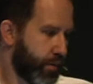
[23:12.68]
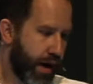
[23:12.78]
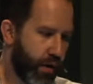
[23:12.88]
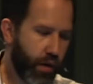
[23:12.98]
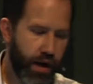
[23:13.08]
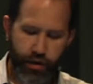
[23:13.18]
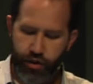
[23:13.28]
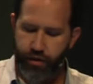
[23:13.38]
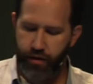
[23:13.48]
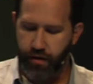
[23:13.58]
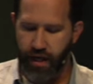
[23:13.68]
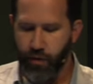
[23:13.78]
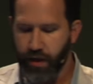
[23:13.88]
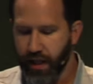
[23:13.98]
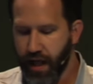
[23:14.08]
by which they
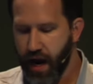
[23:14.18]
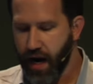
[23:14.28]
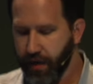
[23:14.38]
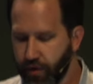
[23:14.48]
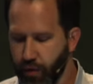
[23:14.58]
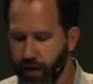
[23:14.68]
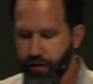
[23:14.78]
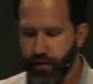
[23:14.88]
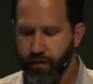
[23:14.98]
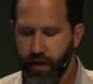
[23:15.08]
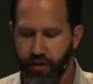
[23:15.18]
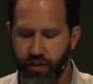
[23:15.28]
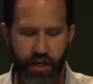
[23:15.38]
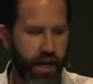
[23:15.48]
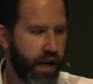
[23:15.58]
would lie to it and
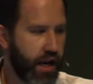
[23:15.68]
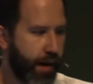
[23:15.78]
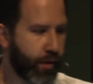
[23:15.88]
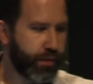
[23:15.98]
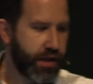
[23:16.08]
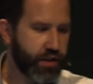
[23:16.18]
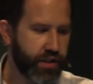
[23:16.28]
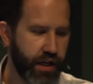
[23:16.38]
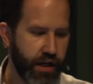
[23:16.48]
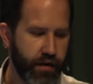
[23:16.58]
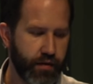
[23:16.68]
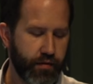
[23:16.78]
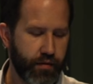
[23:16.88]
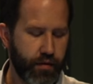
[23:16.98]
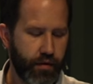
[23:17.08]
say, I'm a PC,
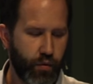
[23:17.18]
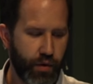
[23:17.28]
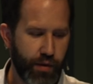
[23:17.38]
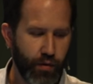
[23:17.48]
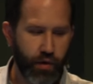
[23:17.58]
when they were